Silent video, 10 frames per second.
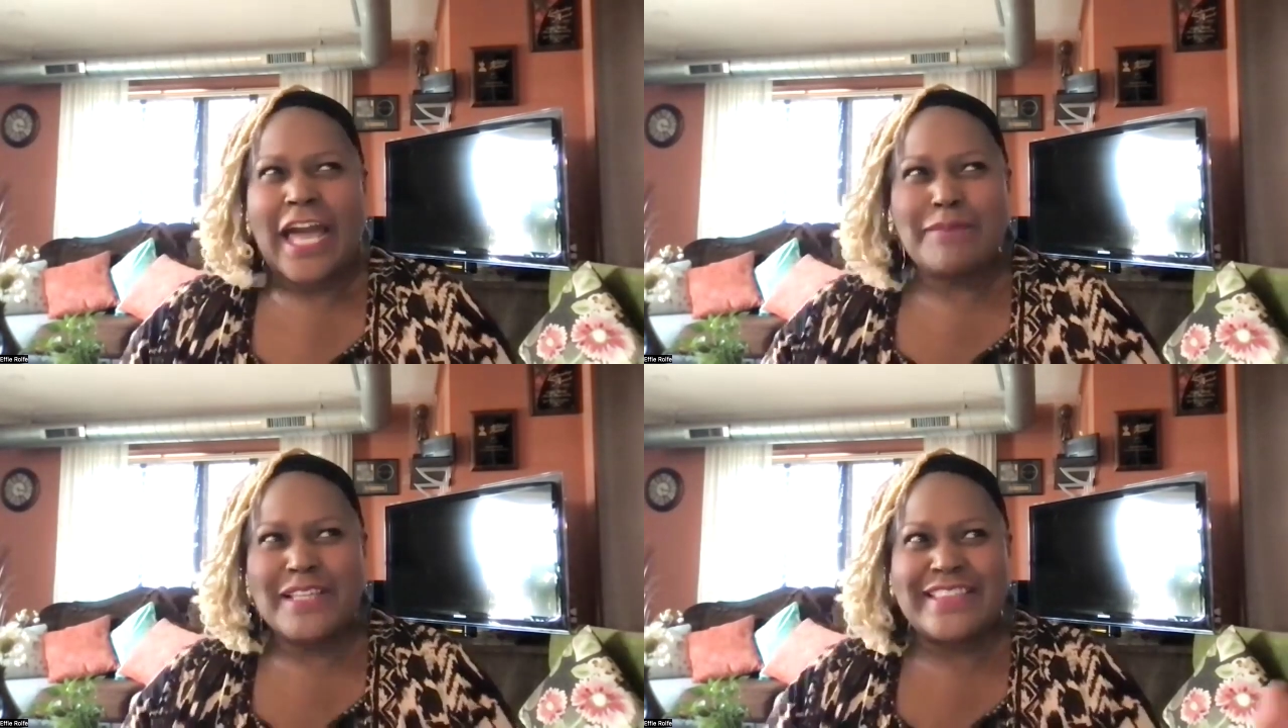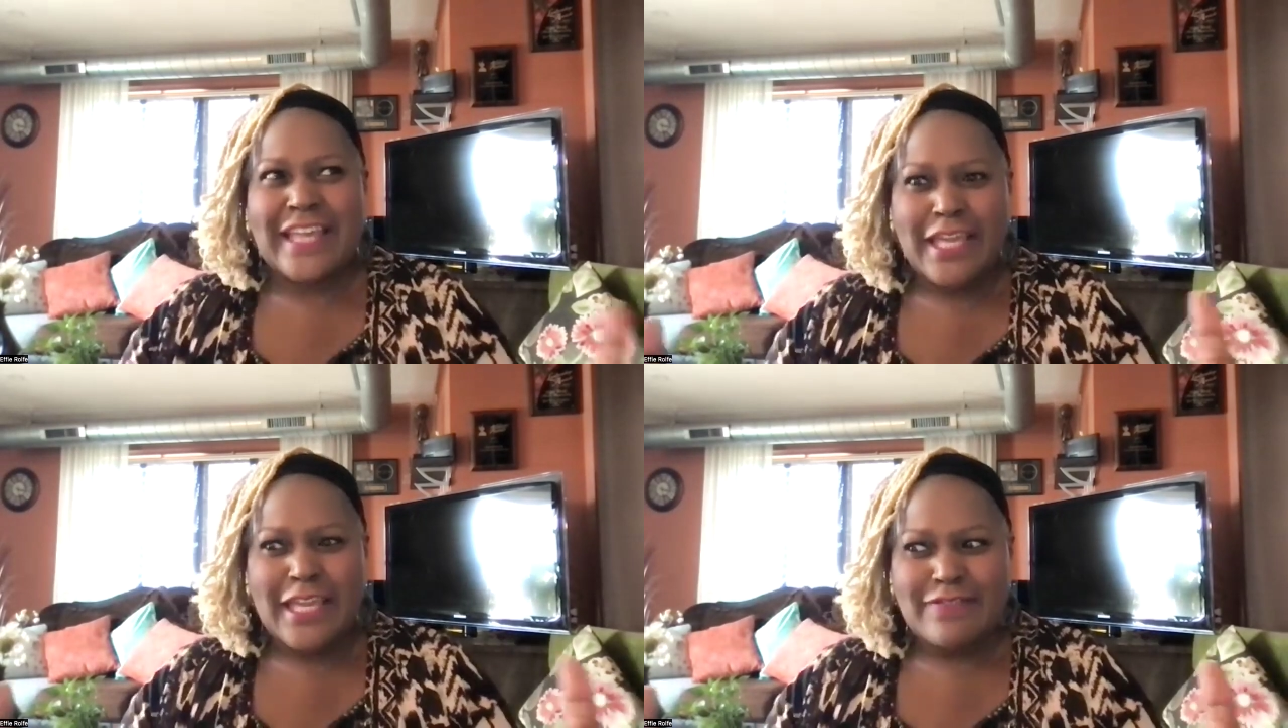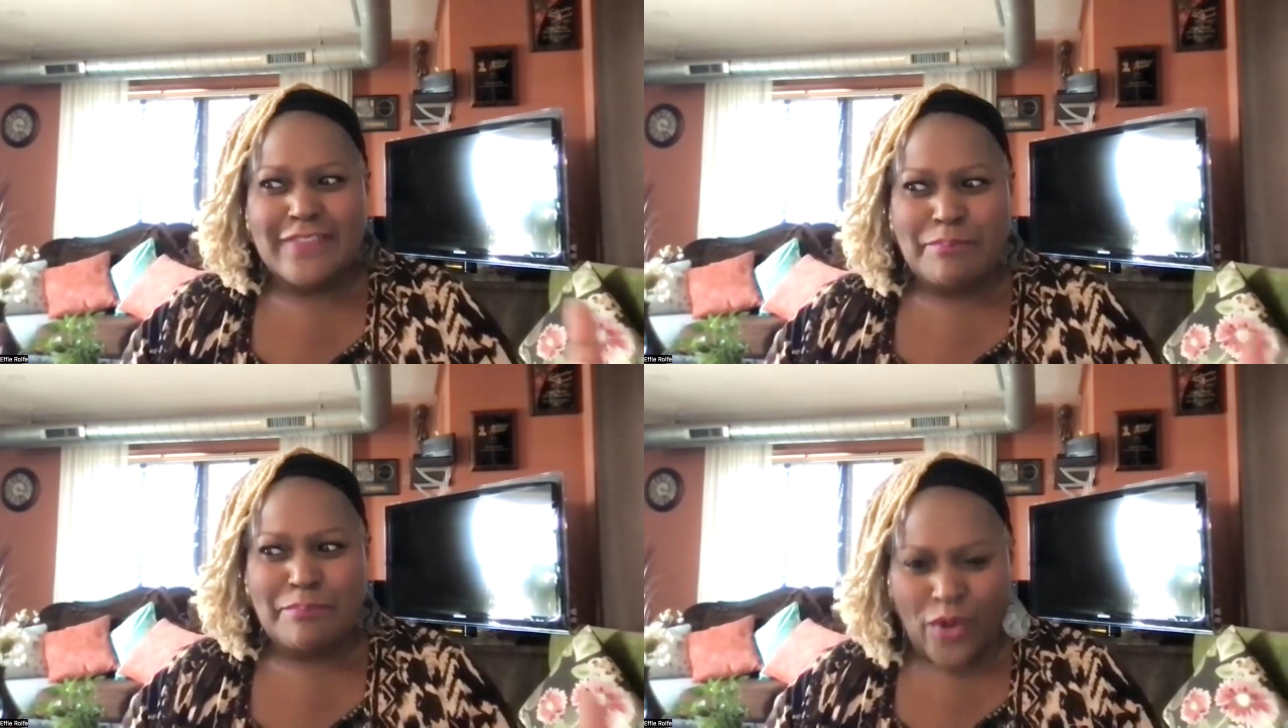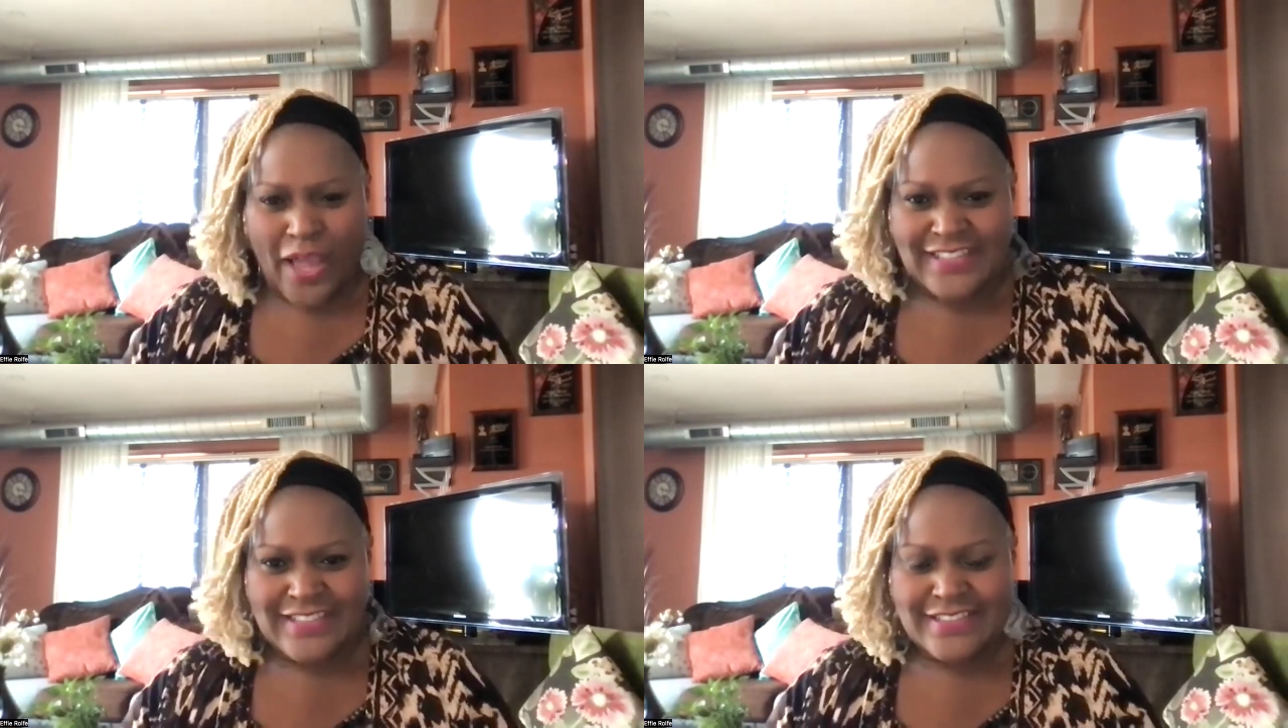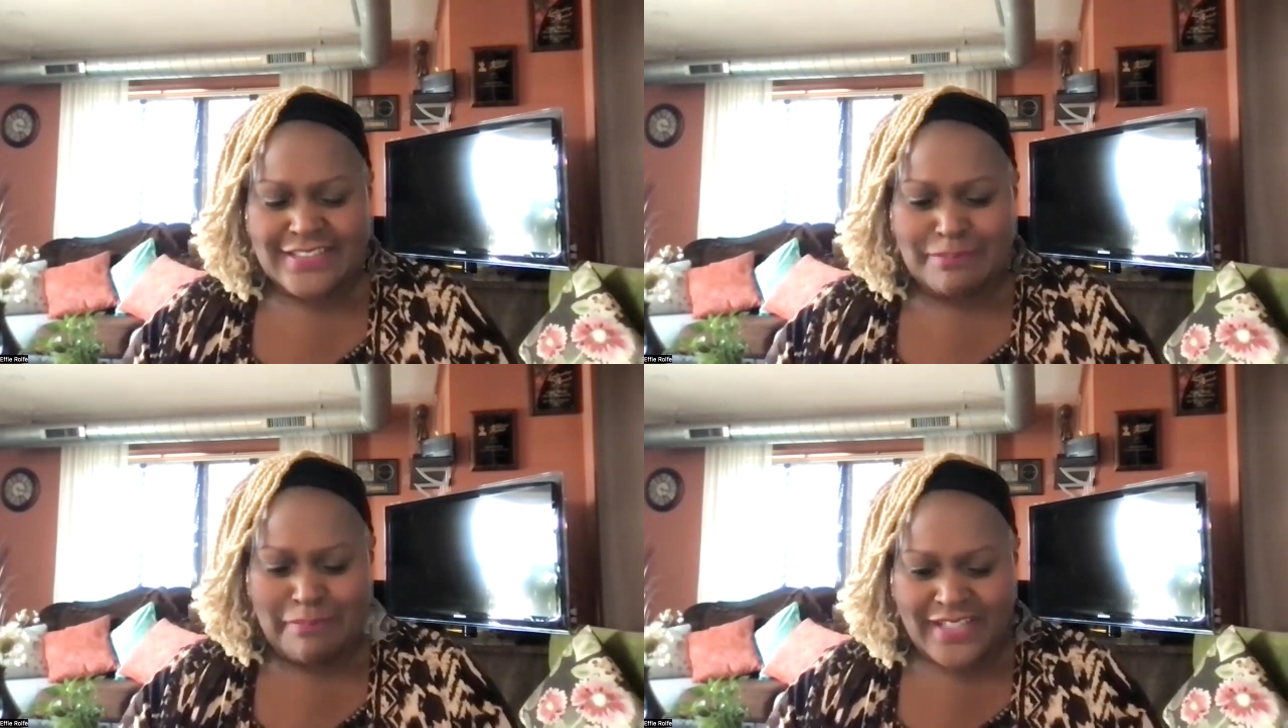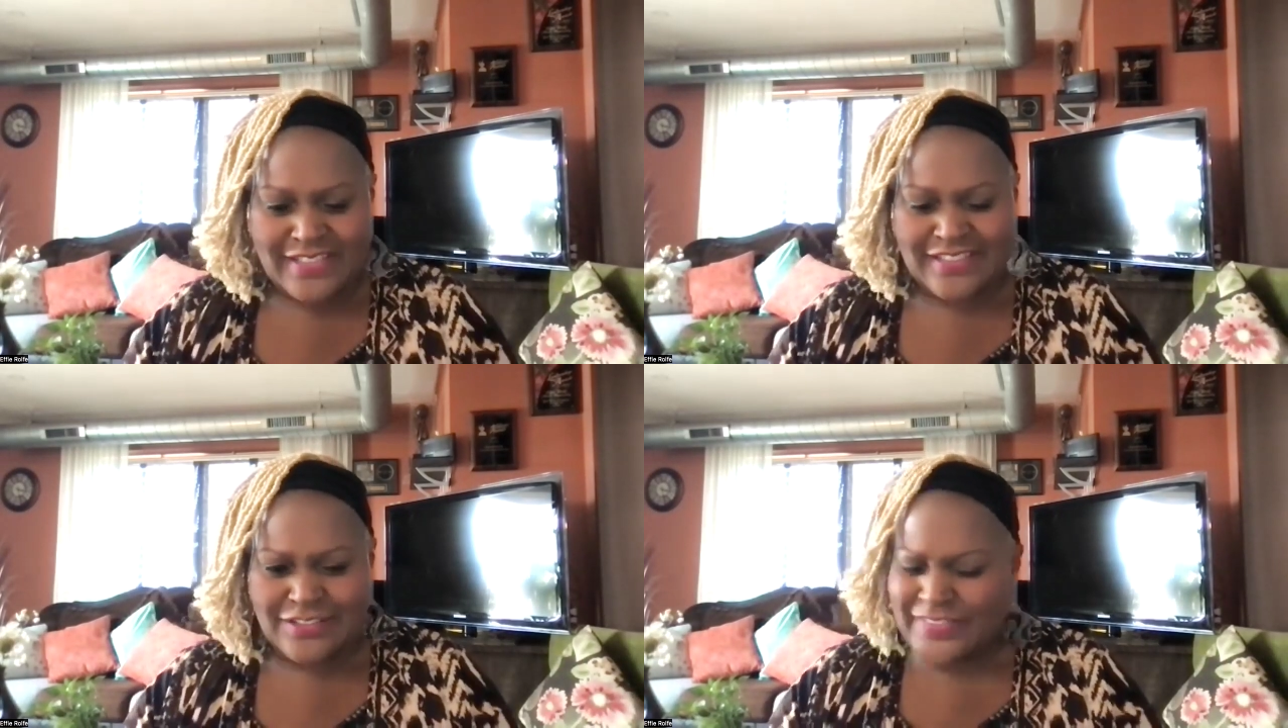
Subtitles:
I mean, they practice medicine.